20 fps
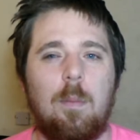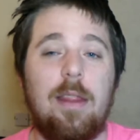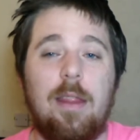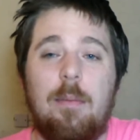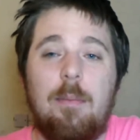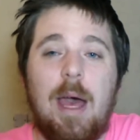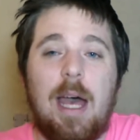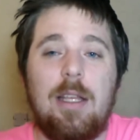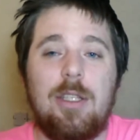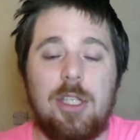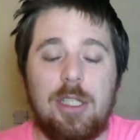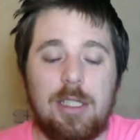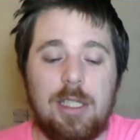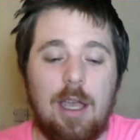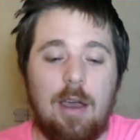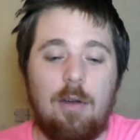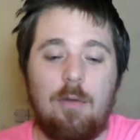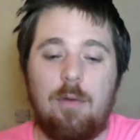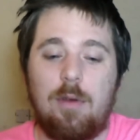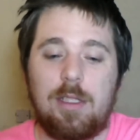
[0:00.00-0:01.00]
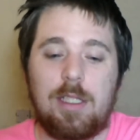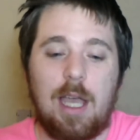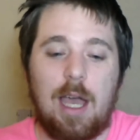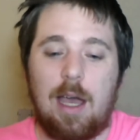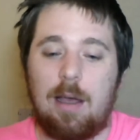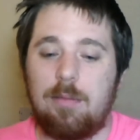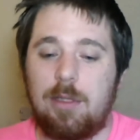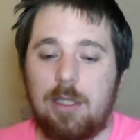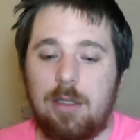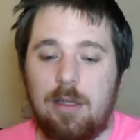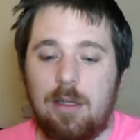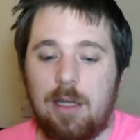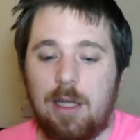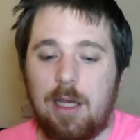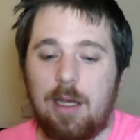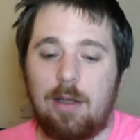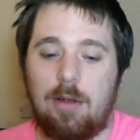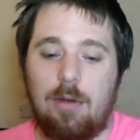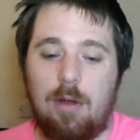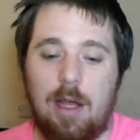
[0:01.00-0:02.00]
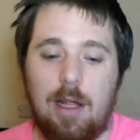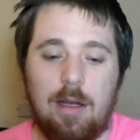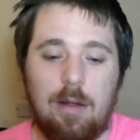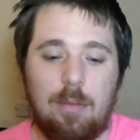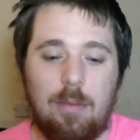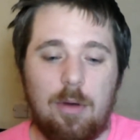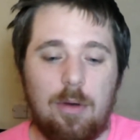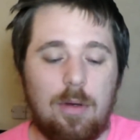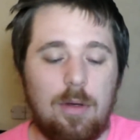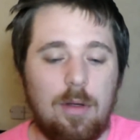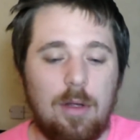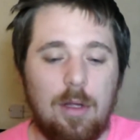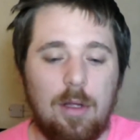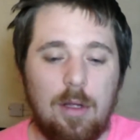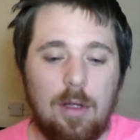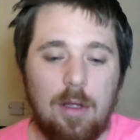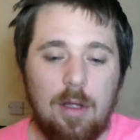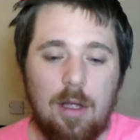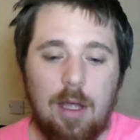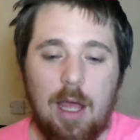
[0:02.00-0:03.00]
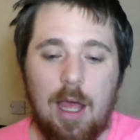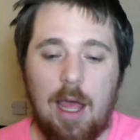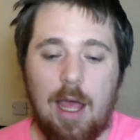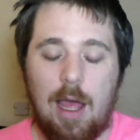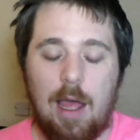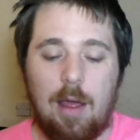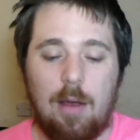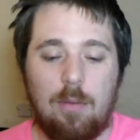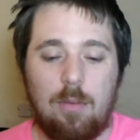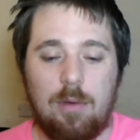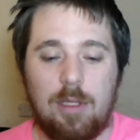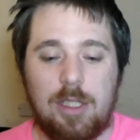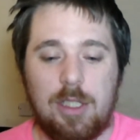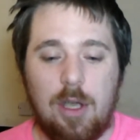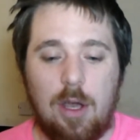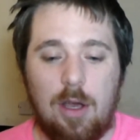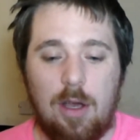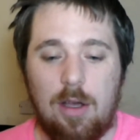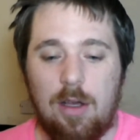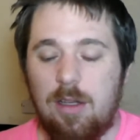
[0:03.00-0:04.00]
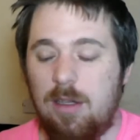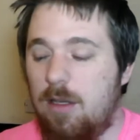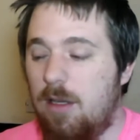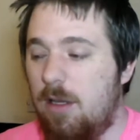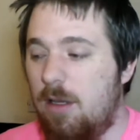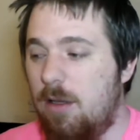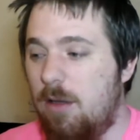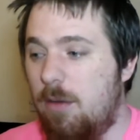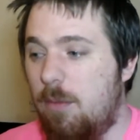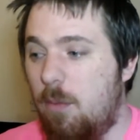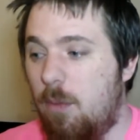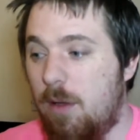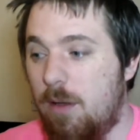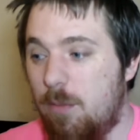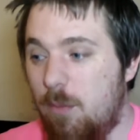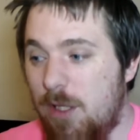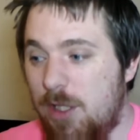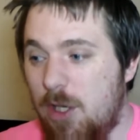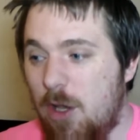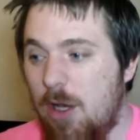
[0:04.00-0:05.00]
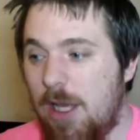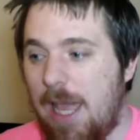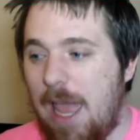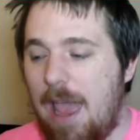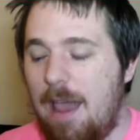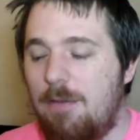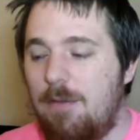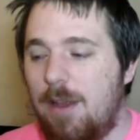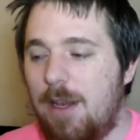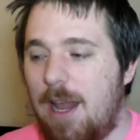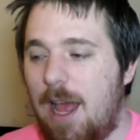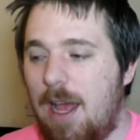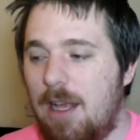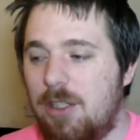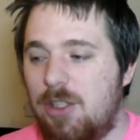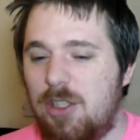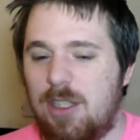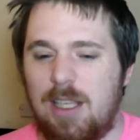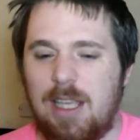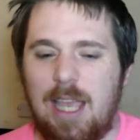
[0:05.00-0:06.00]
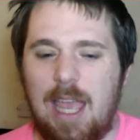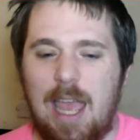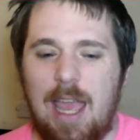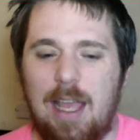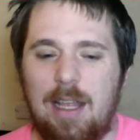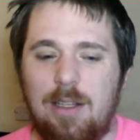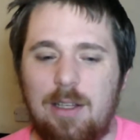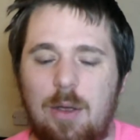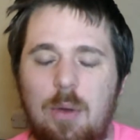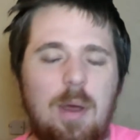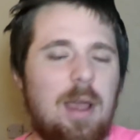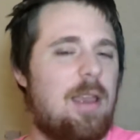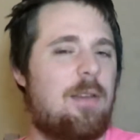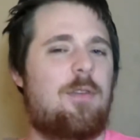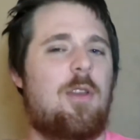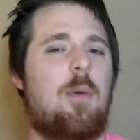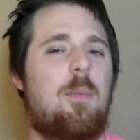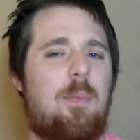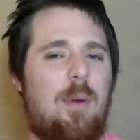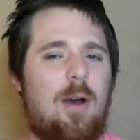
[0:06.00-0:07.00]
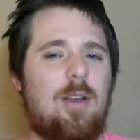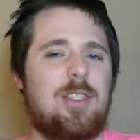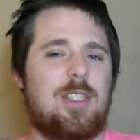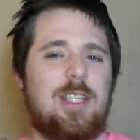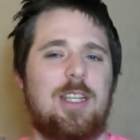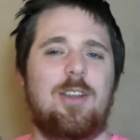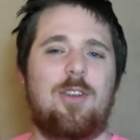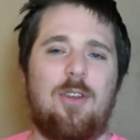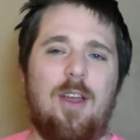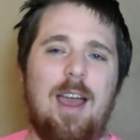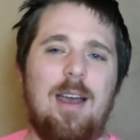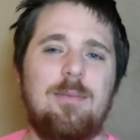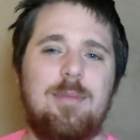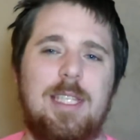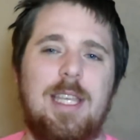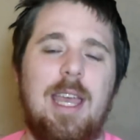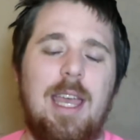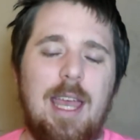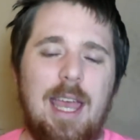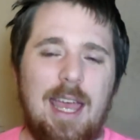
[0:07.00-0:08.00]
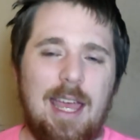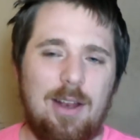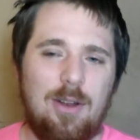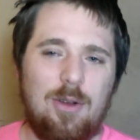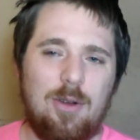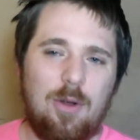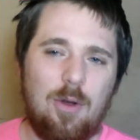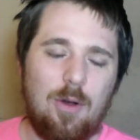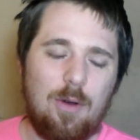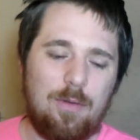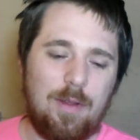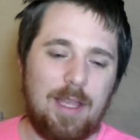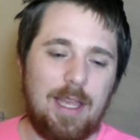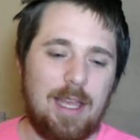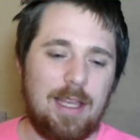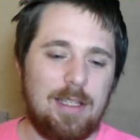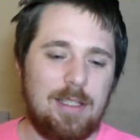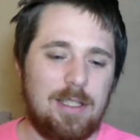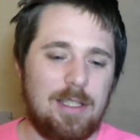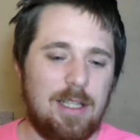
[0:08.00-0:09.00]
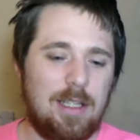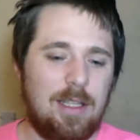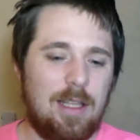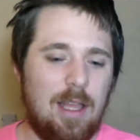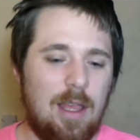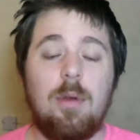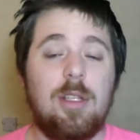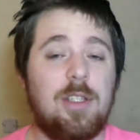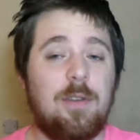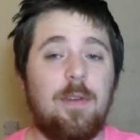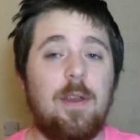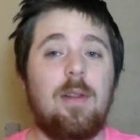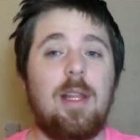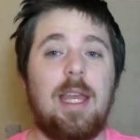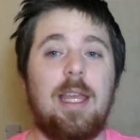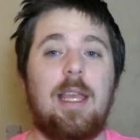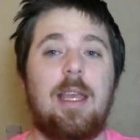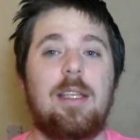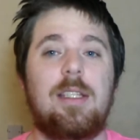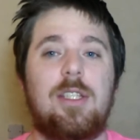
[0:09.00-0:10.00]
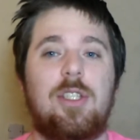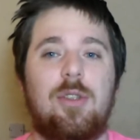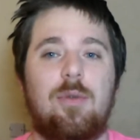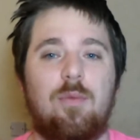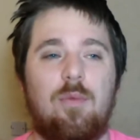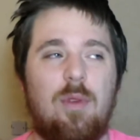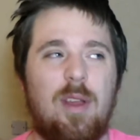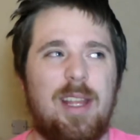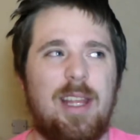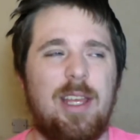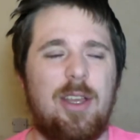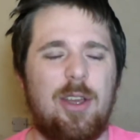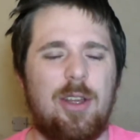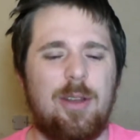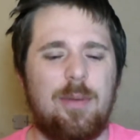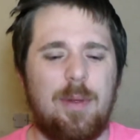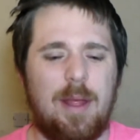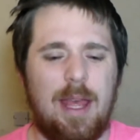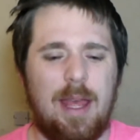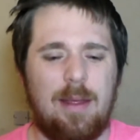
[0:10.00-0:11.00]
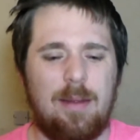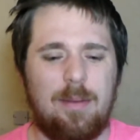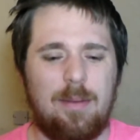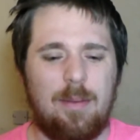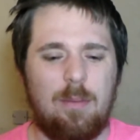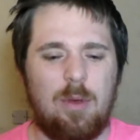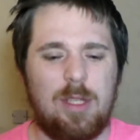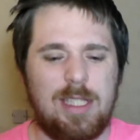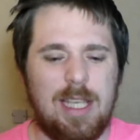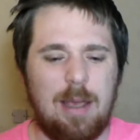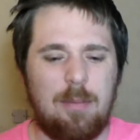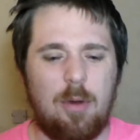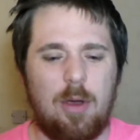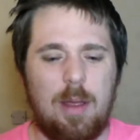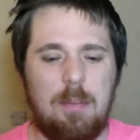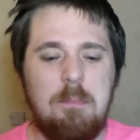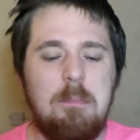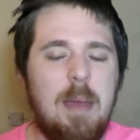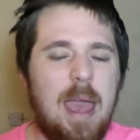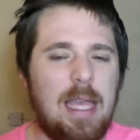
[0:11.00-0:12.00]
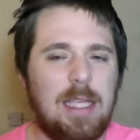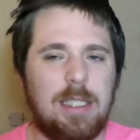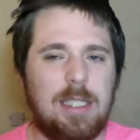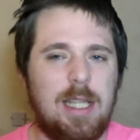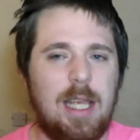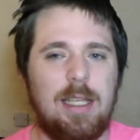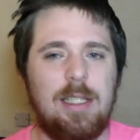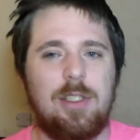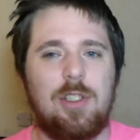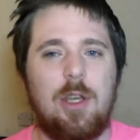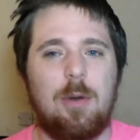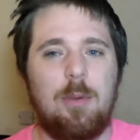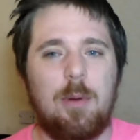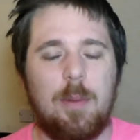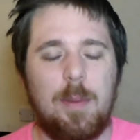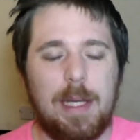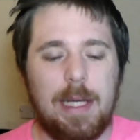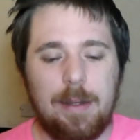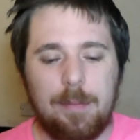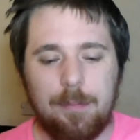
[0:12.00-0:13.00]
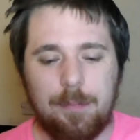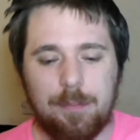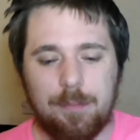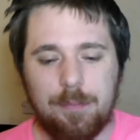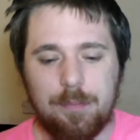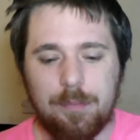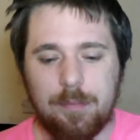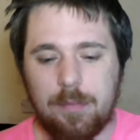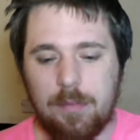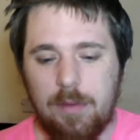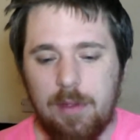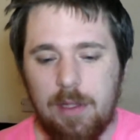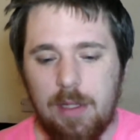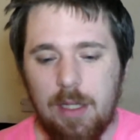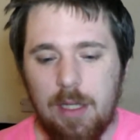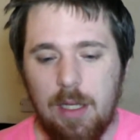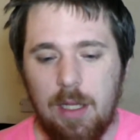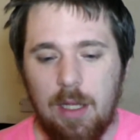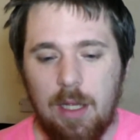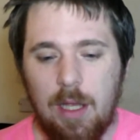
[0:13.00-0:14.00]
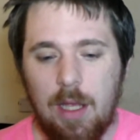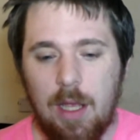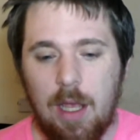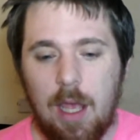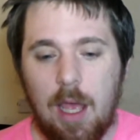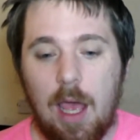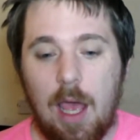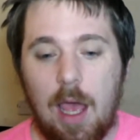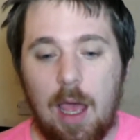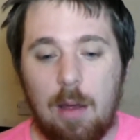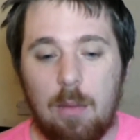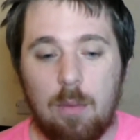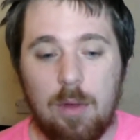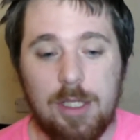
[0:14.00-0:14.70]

The match itself was absolutely incredible. We saw Kevin actually getting quite a few Boston Crabs in on Kofi Kingston, which I feel like it's really good, was able to mix things up a bit.